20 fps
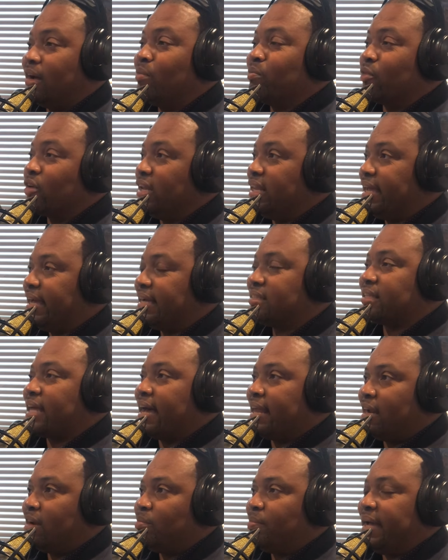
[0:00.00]
I'm really
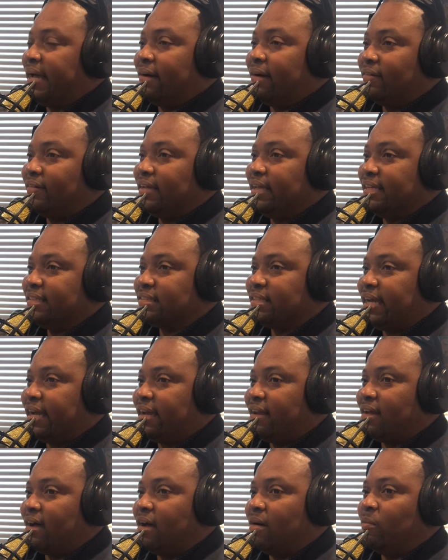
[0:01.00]
excited about is
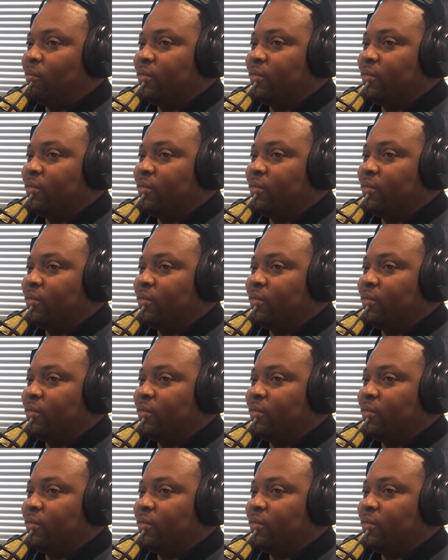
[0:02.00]
that